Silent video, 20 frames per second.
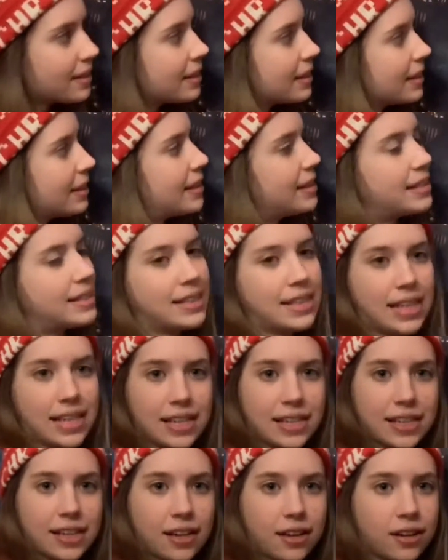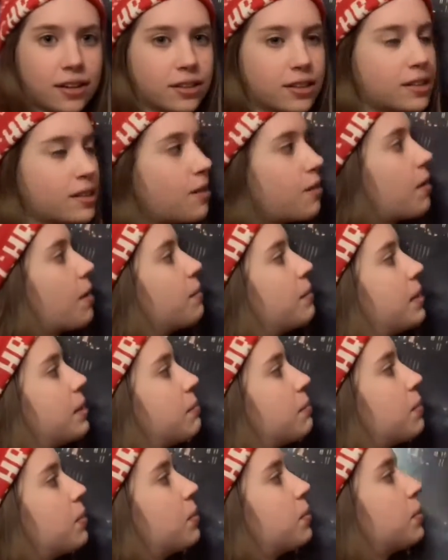This is easier. So I'm gonna
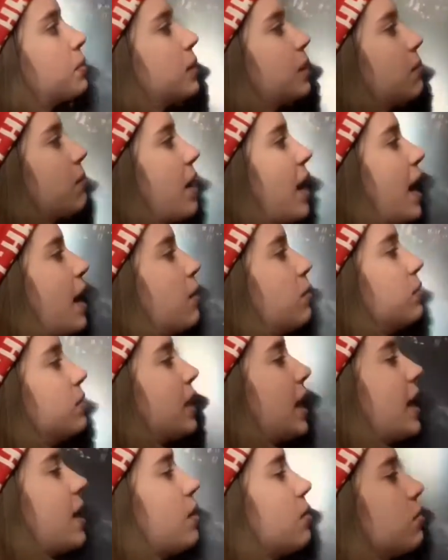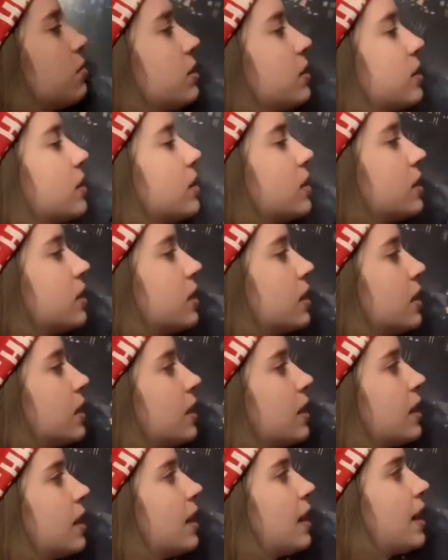pull them out now
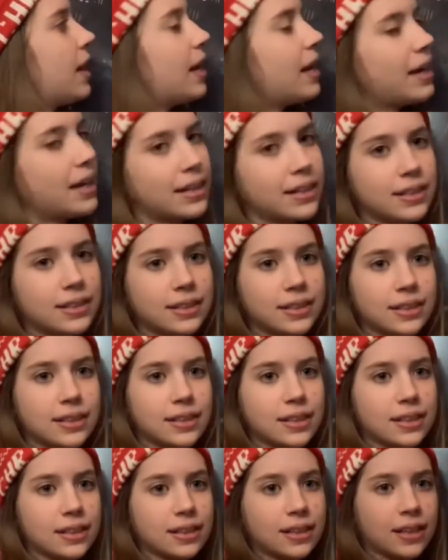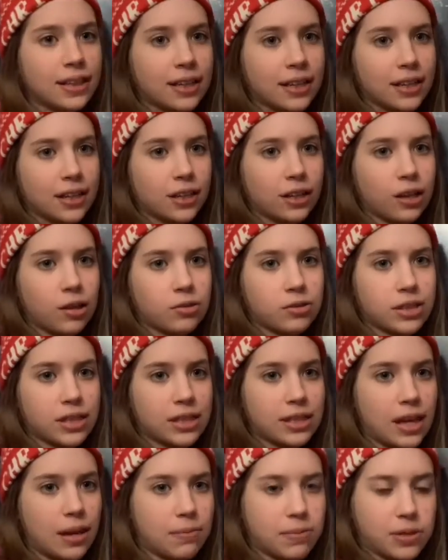and close
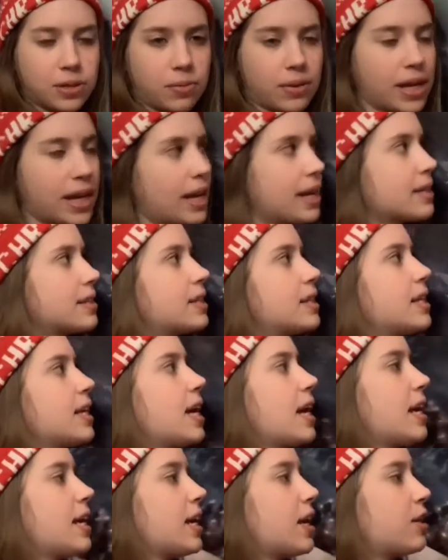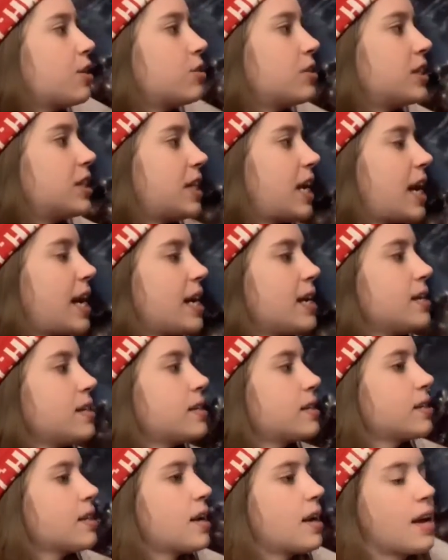this up so we can't see any other days
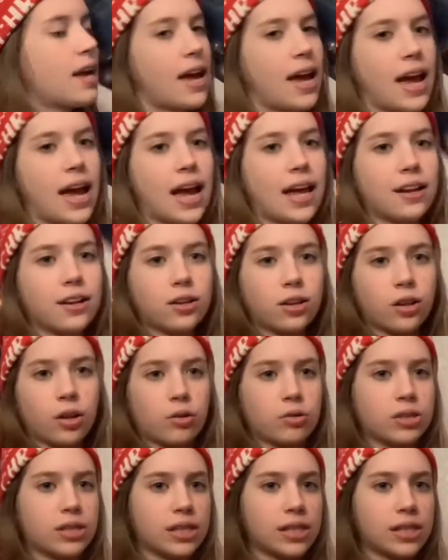and close this